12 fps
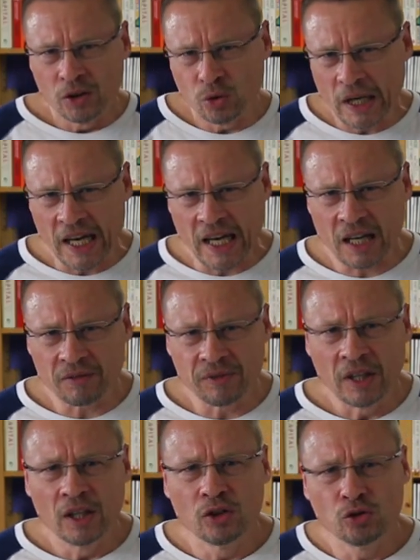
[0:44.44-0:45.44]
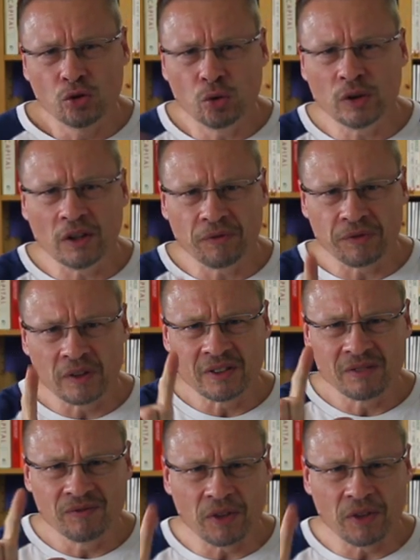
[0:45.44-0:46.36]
You have two different,